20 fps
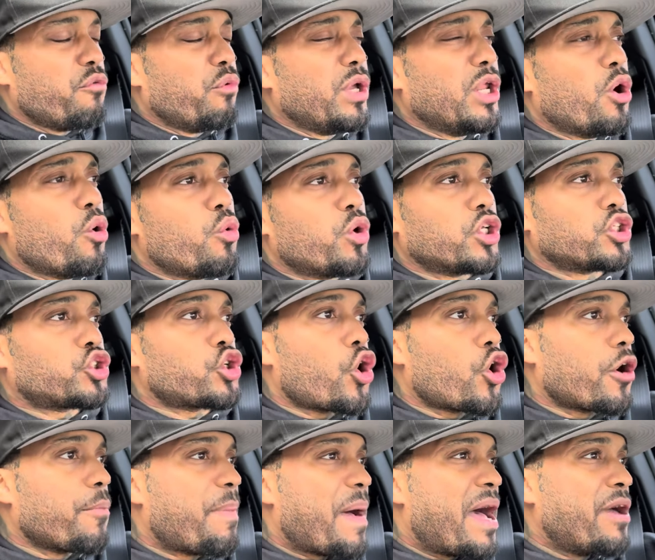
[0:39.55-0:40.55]
we don't want to
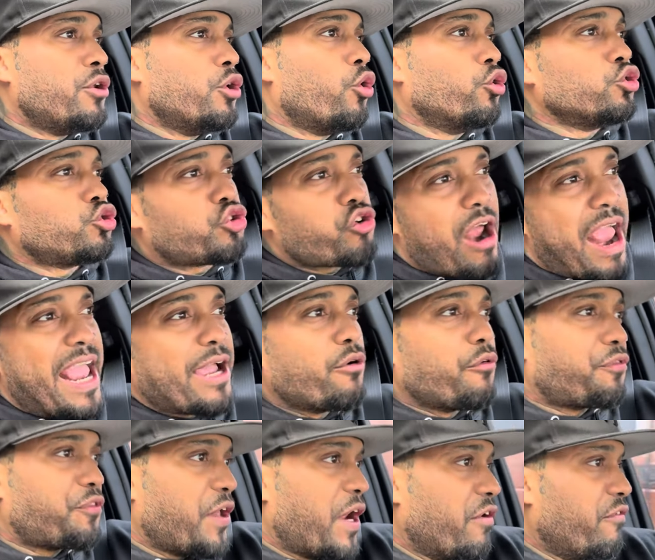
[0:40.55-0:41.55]
talk about no
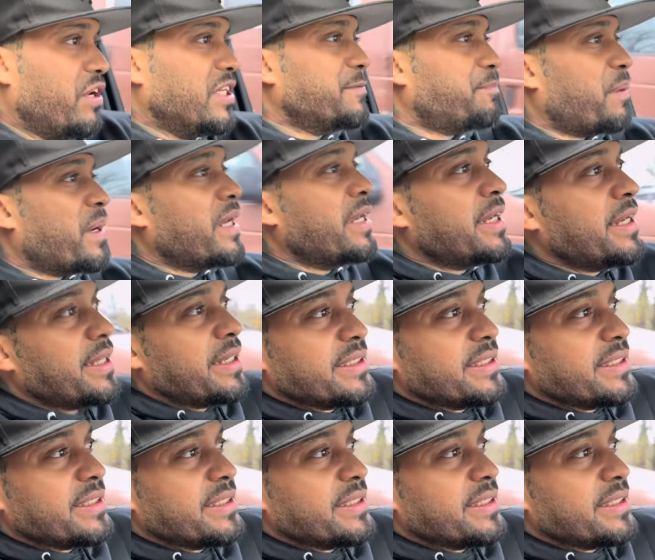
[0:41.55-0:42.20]
triangle theories, but